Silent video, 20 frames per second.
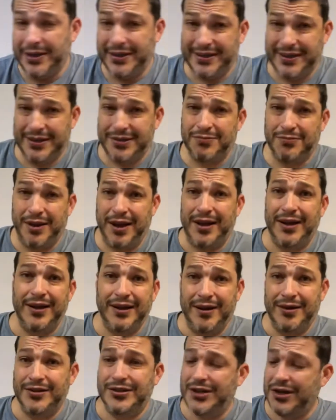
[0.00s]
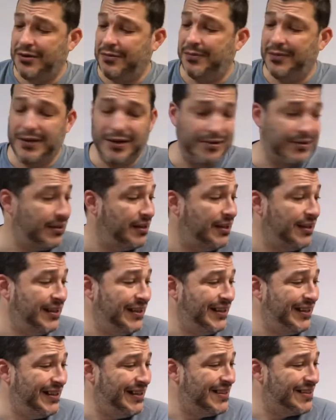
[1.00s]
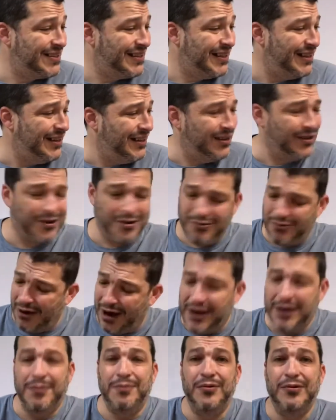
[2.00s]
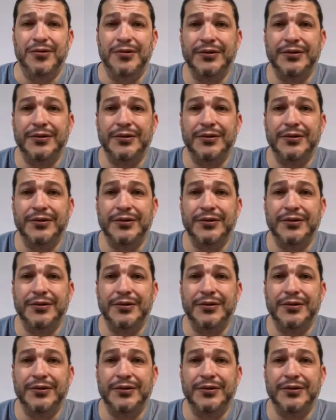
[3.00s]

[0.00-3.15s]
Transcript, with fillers: this right here, General Mills, is incredible.